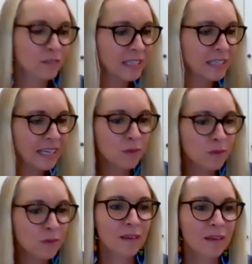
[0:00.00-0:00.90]
connect
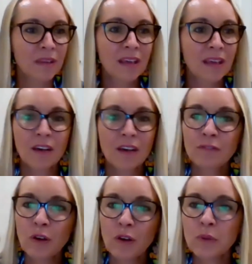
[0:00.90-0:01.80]
with them. A
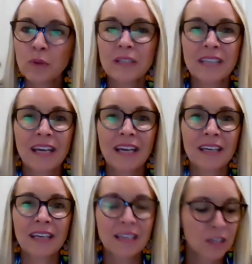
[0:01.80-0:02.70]
phone call a
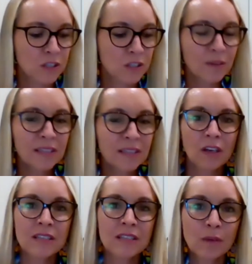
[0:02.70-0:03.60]
day. During the
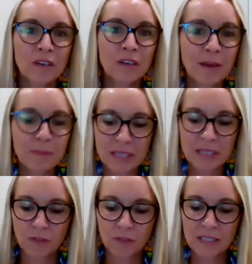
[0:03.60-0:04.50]
lockdown, one of my
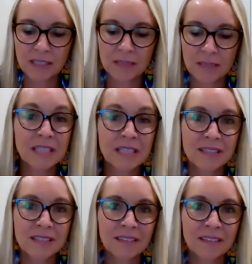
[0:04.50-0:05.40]
best friends is
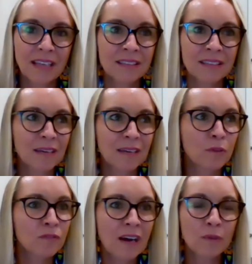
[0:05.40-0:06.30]
single, and
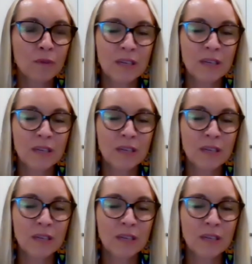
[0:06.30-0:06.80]
for 5 weeks,